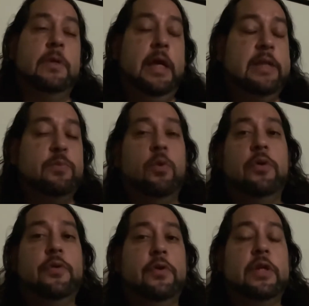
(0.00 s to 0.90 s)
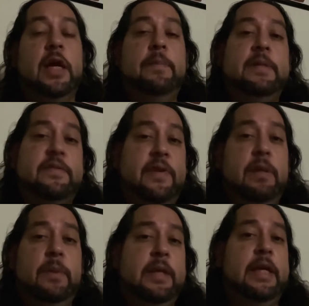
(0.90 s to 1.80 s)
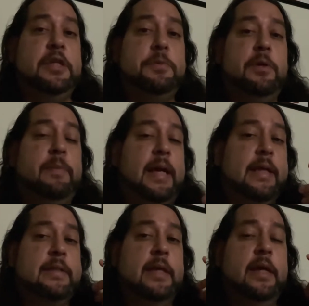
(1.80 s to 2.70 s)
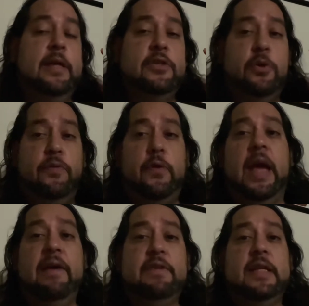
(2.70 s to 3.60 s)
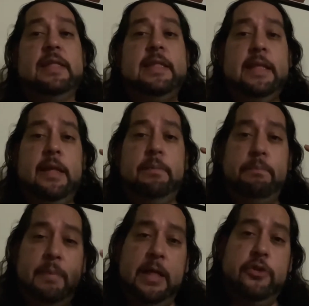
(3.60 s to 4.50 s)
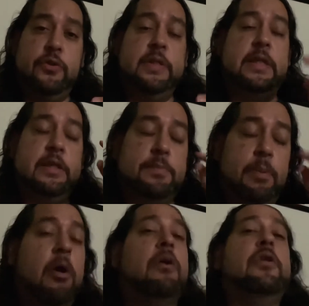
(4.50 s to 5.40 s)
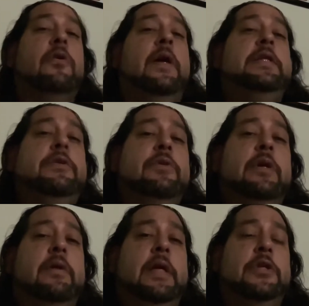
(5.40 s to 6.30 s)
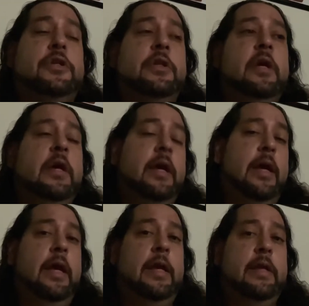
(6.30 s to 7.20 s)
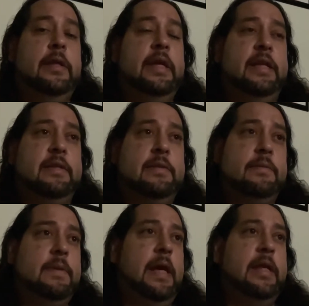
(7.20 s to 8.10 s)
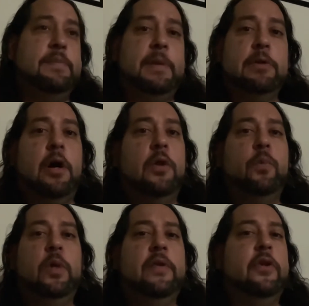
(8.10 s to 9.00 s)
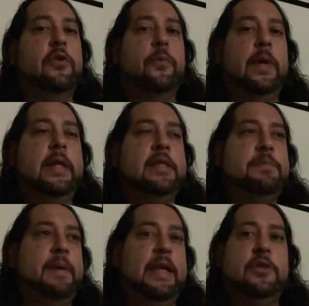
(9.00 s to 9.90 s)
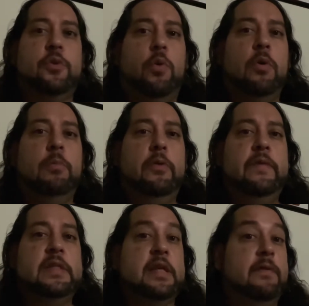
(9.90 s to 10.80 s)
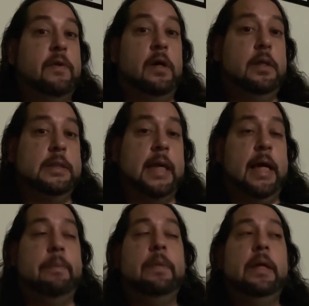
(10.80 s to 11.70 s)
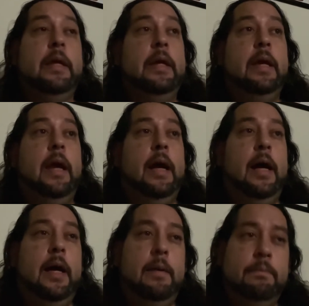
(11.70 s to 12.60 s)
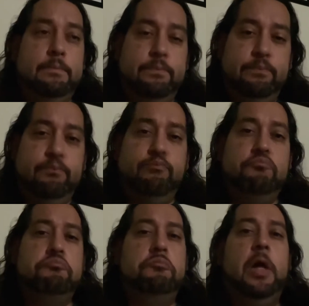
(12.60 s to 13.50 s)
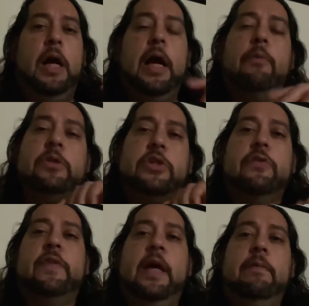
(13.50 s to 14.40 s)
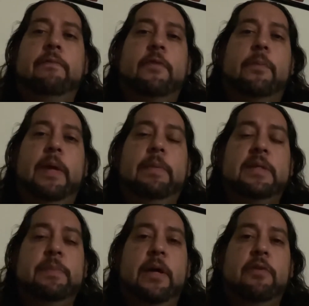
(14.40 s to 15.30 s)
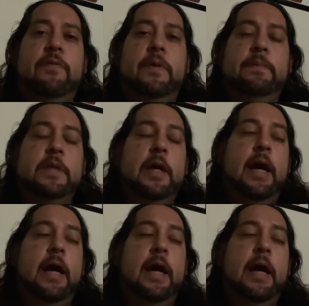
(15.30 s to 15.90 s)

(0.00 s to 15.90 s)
It's worth your time. It's available on HBO Max. So if you have not seen it, make sure you see it. It's part of the Criterion Collection, and it's been called one of the greatest Spanish horror movies of all time. I reserve that for maybe some other films.